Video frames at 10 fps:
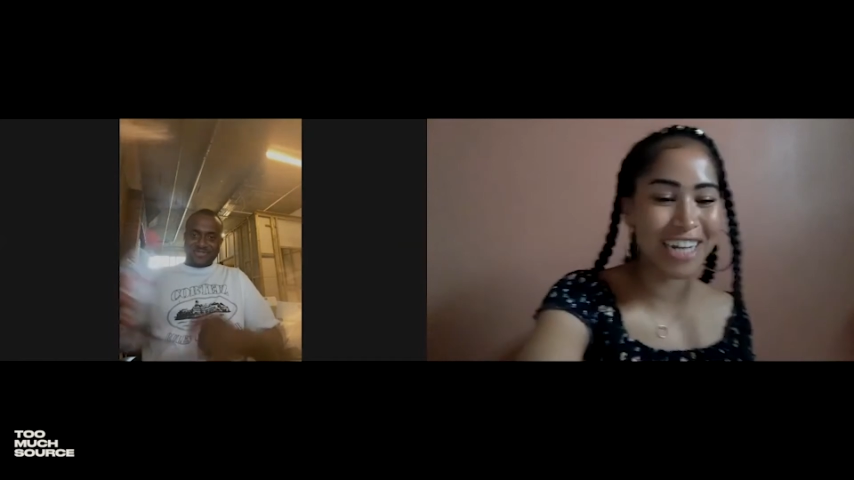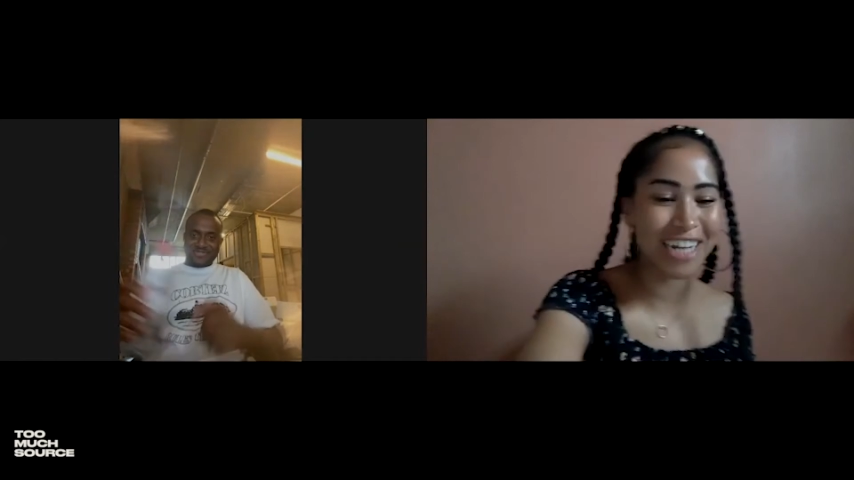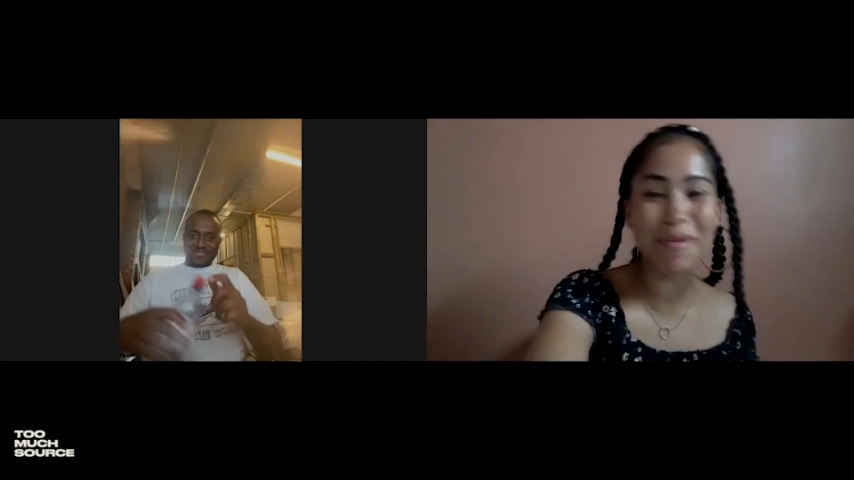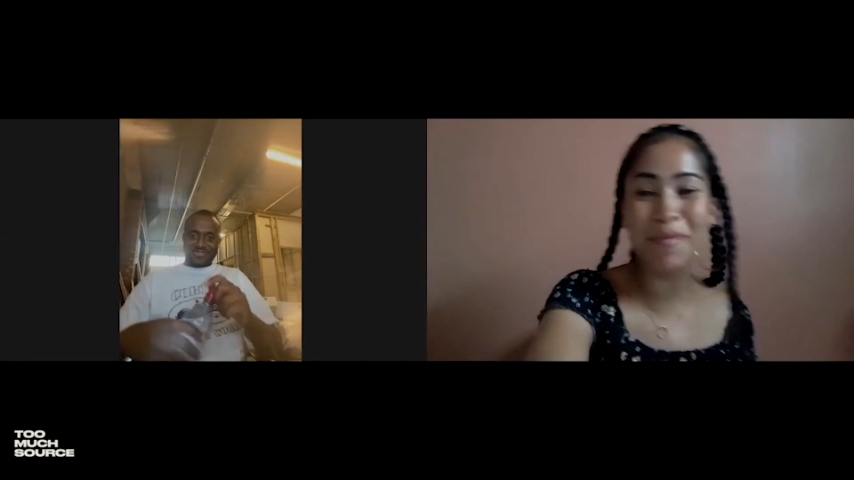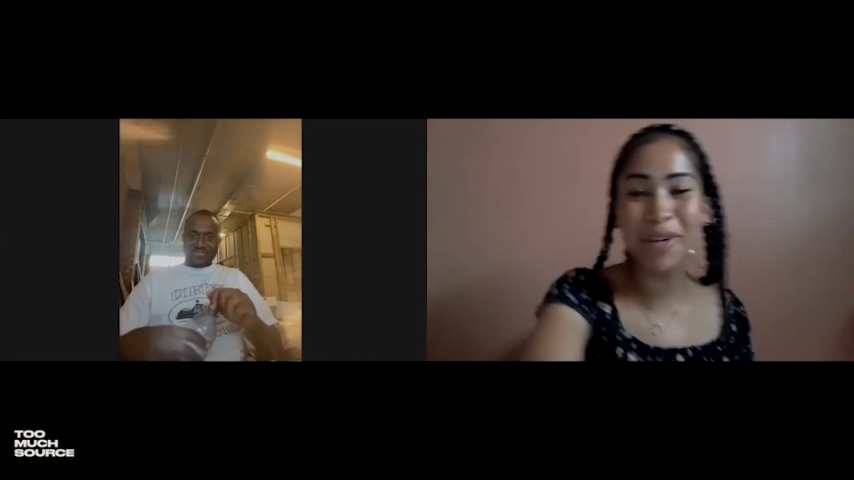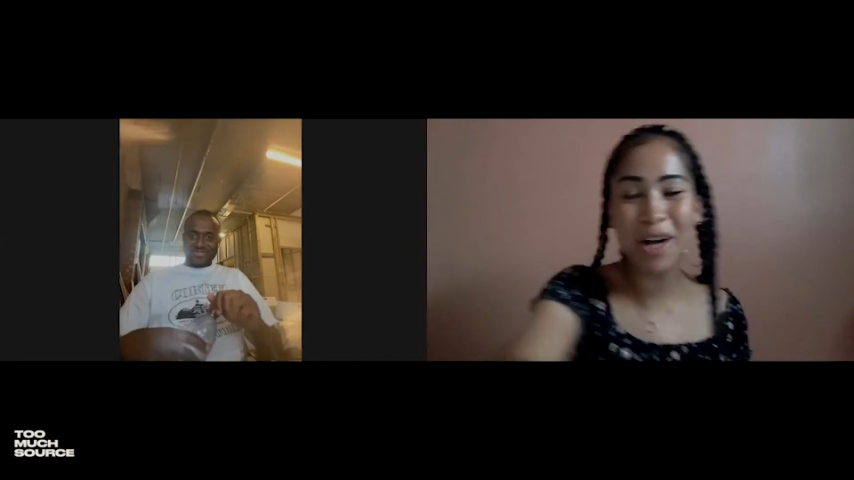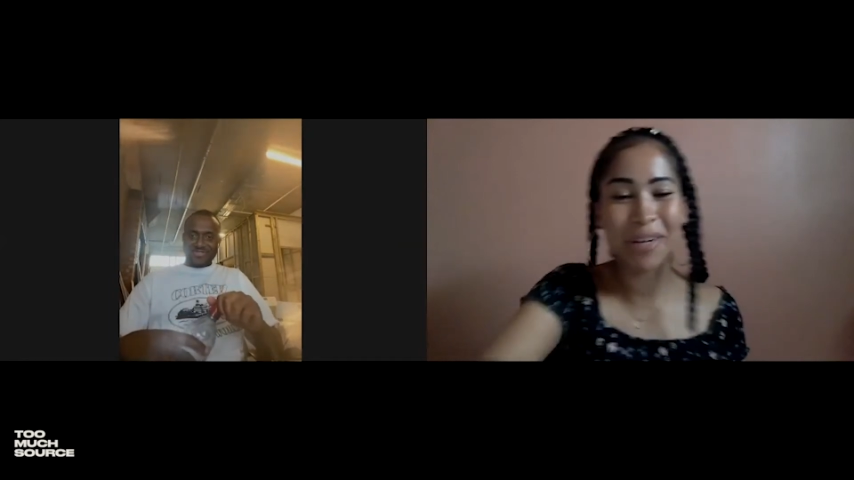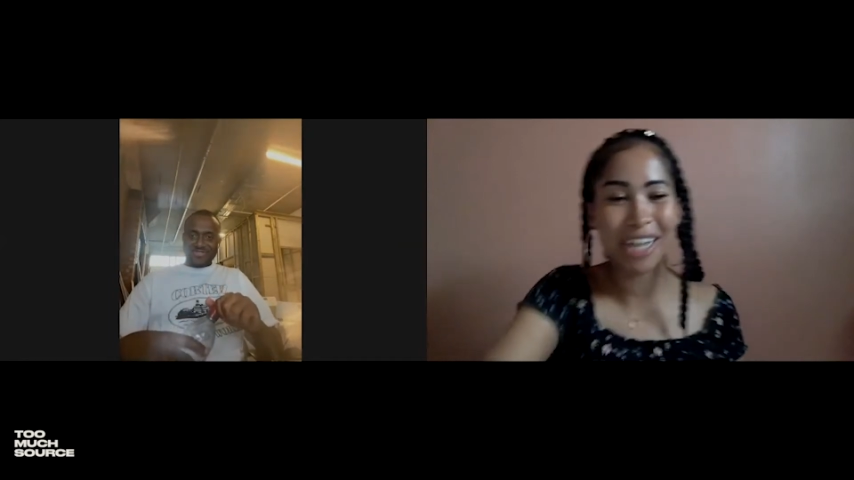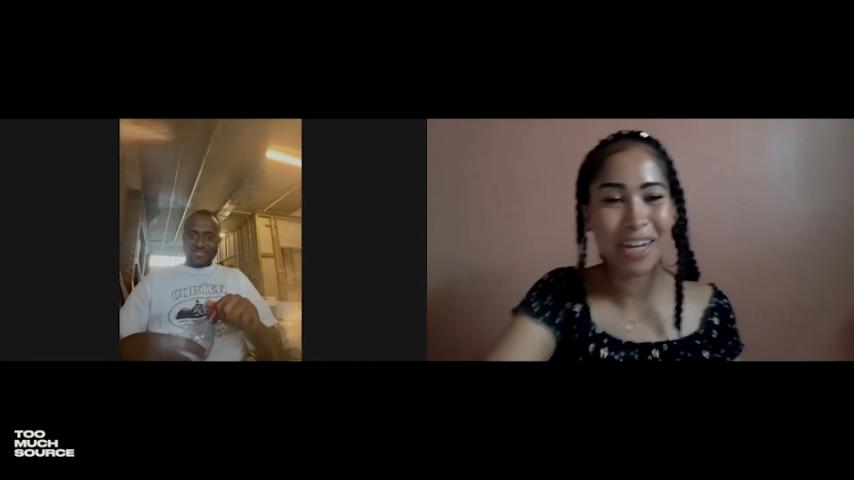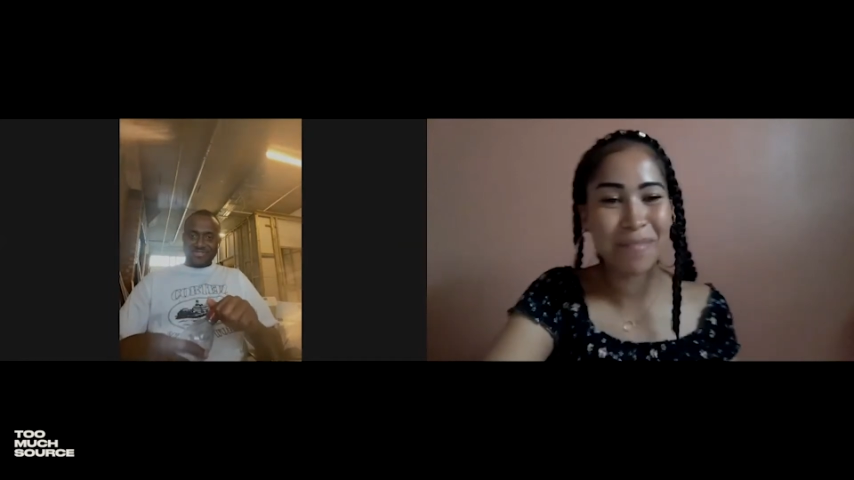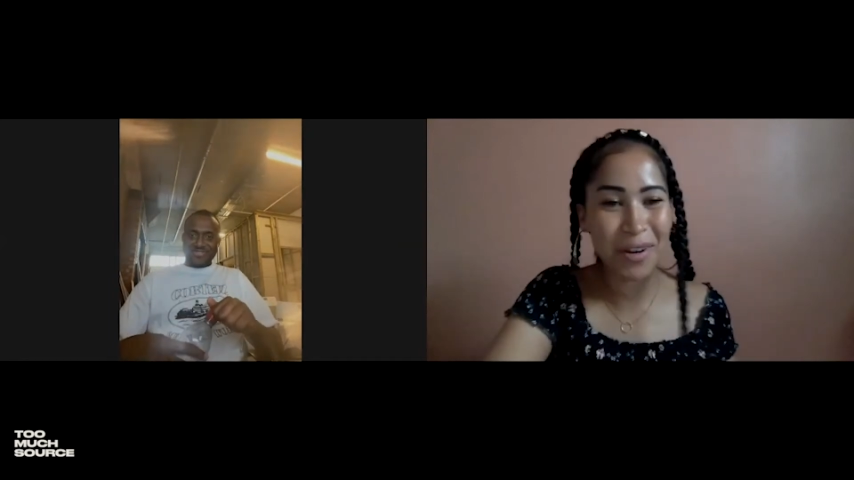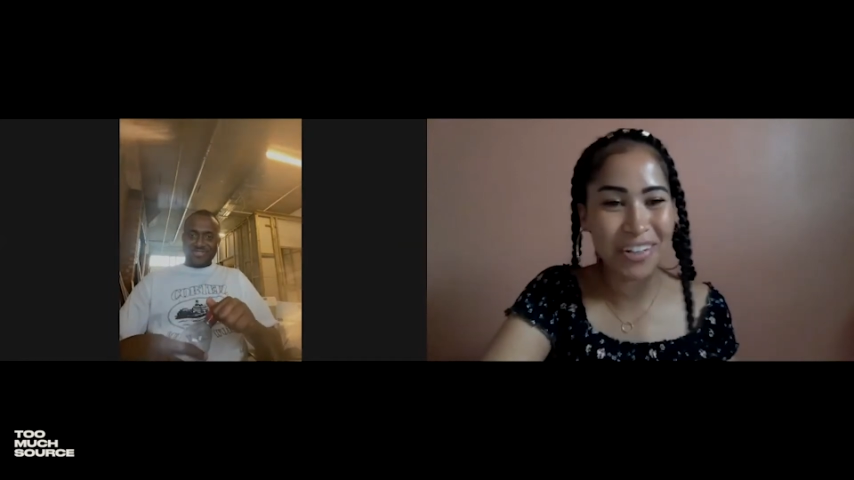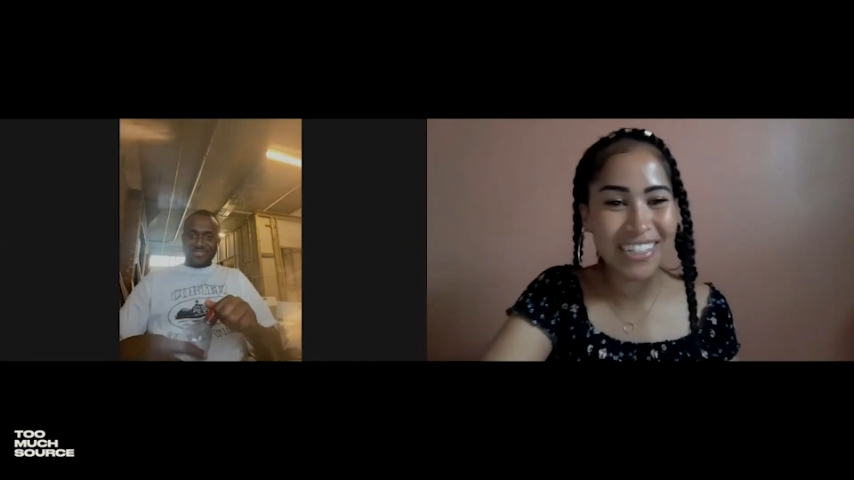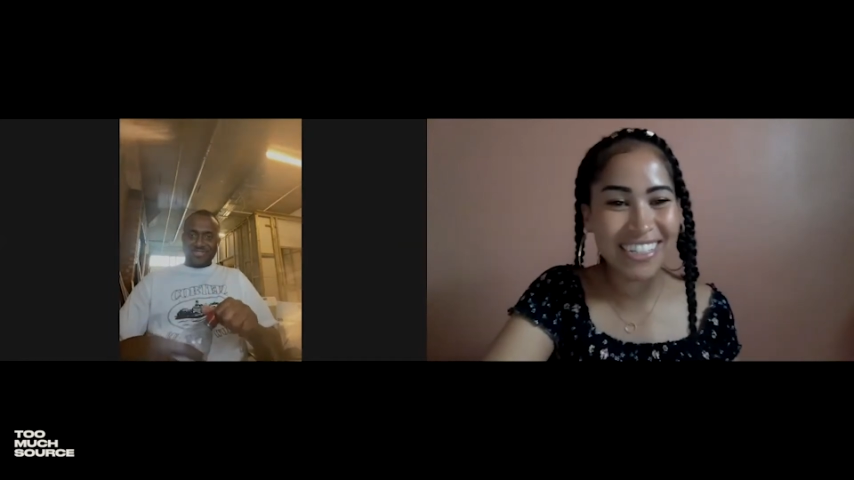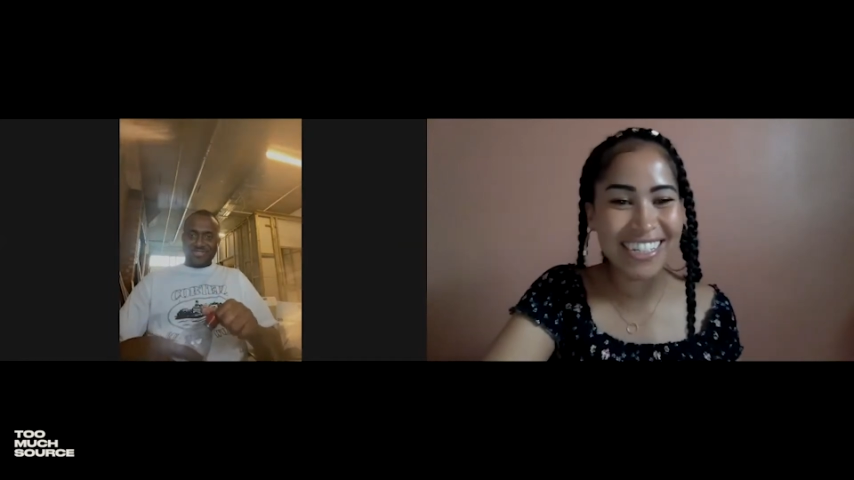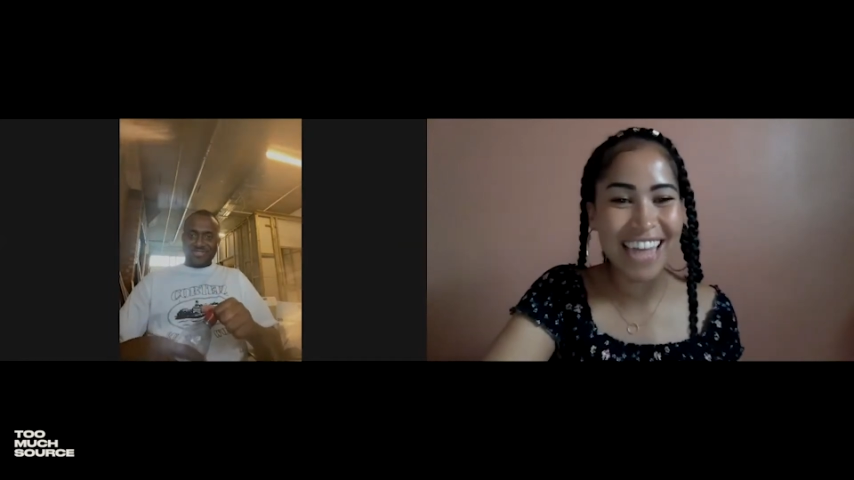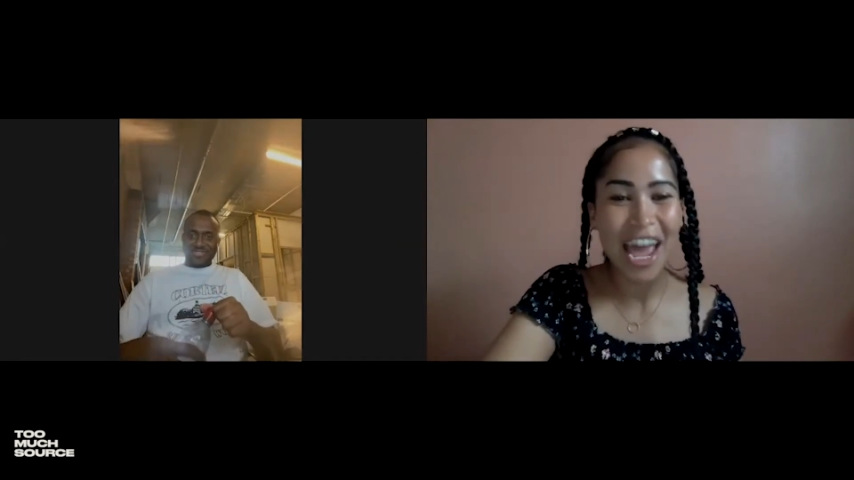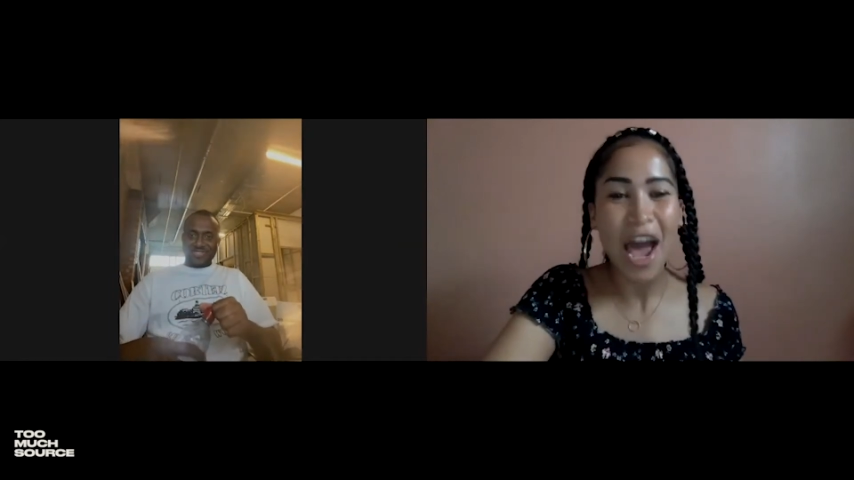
Let me bring up one of the posts